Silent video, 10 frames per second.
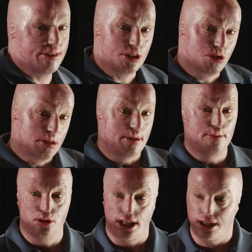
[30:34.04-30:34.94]
if I treat
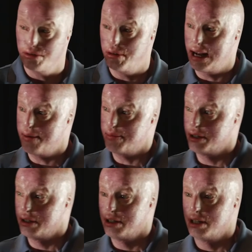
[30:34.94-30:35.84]
people like
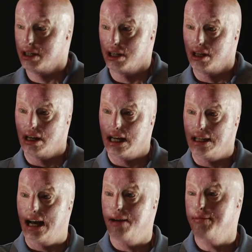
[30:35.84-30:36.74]
crap,
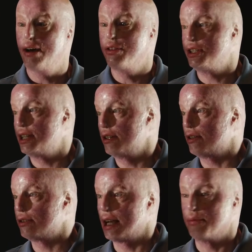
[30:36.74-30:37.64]
I'm now the
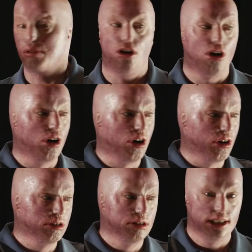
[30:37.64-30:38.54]
stereotype of
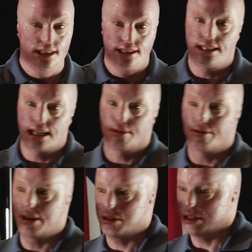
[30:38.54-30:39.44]
all
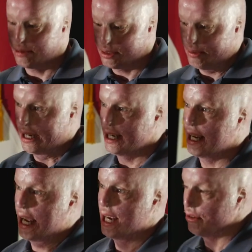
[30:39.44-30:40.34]
disabled veterans must be
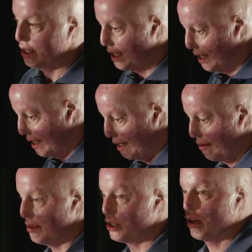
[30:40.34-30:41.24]
angry.
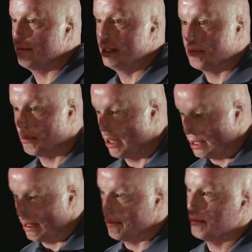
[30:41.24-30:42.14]
They must all be
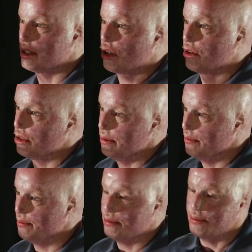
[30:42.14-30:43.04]
depressed. They must all treat
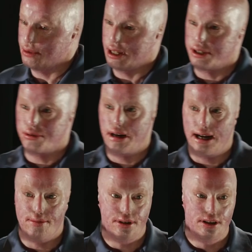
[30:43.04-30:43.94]
people like
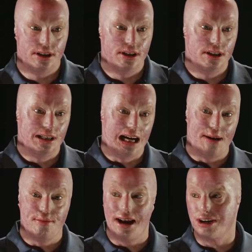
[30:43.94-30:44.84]
crap.
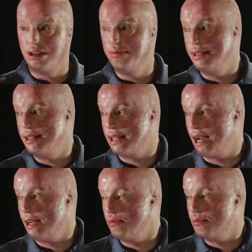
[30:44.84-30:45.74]
I'm not going to be the
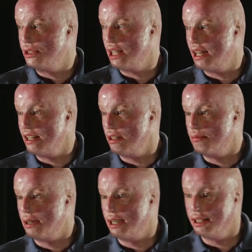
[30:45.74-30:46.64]
guy who puts that in
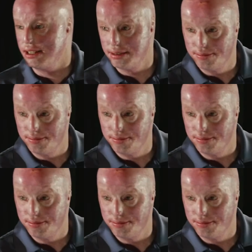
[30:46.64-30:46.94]
their mind.